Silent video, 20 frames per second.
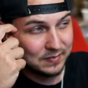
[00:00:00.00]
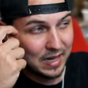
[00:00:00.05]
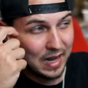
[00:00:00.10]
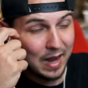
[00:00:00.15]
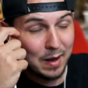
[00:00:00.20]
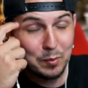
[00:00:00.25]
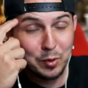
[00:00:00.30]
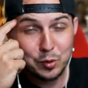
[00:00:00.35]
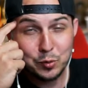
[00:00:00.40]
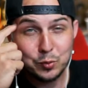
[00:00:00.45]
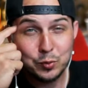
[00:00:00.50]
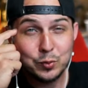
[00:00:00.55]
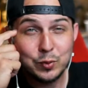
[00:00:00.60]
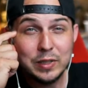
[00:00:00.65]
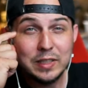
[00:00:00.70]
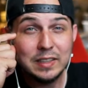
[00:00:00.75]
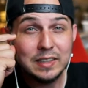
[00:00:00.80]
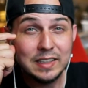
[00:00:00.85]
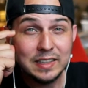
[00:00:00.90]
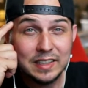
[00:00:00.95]
gonna
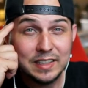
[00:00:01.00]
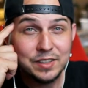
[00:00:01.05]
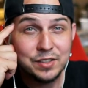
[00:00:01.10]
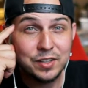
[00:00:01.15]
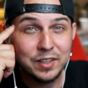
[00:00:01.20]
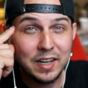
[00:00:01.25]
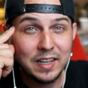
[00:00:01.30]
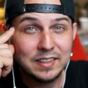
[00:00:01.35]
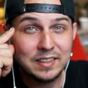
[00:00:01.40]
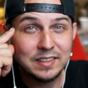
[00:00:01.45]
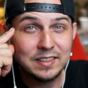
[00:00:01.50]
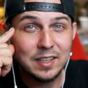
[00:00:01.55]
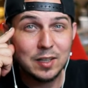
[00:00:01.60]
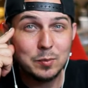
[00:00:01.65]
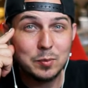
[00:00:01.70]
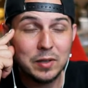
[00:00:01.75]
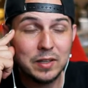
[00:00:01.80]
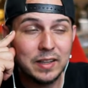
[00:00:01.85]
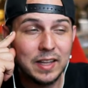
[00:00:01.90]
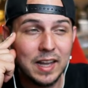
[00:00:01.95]
really need your guys'
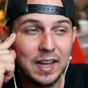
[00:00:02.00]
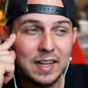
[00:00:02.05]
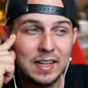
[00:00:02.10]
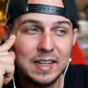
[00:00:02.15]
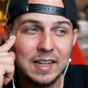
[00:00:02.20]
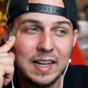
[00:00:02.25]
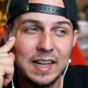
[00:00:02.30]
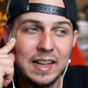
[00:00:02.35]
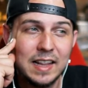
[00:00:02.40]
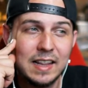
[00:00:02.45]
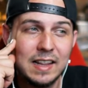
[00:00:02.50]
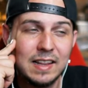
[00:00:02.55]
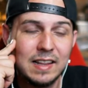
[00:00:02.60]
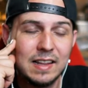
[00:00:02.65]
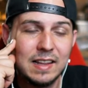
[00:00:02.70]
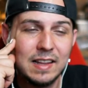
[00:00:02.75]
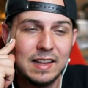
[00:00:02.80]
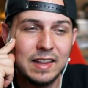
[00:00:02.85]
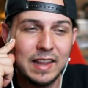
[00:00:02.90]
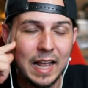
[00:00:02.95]
help on that, and
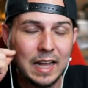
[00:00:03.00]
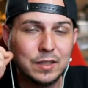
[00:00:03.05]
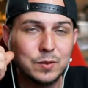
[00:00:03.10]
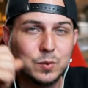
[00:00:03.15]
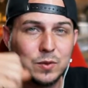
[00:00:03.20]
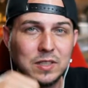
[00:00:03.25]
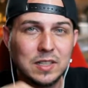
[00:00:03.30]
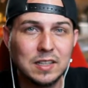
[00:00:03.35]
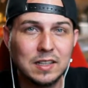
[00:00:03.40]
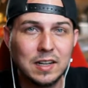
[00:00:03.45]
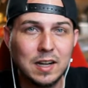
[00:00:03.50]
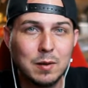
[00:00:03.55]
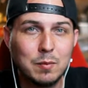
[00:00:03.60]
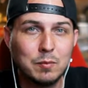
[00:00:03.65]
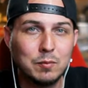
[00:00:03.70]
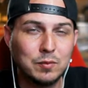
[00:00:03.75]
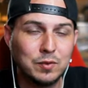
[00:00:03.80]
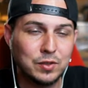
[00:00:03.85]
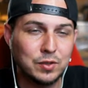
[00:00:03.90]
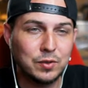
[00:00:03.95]
that's what's gonna
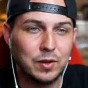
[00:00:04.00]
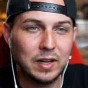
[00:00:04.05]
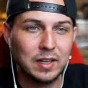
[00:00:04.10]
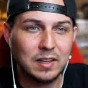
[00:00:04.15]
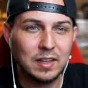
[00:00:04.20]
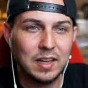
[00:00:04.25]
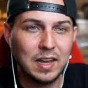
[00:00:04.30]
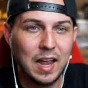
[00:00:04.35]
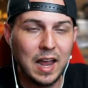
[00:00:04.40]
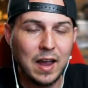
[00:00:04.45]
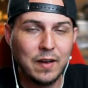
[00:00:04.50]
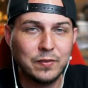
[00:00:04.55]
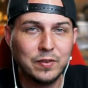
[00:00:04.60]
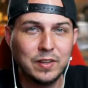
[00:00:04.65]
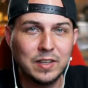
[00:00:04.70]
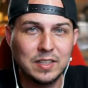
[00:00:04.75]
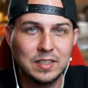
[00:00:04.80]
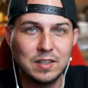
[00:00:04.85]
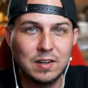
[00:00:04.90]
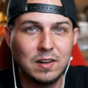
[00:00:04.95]
come directly after
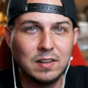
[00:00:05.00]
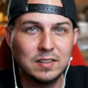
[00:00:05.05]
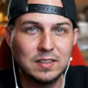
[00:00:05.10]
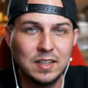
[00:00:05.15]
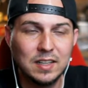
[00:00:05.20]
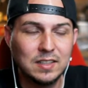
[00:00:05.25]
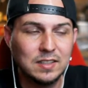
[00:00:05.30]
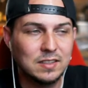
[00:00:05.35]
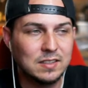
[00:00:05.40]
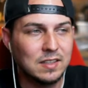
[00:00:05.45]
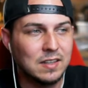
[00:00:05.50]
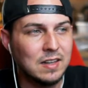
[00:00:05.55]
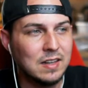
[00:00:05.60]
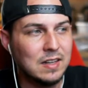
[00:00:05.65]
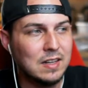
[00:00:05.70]
this contest,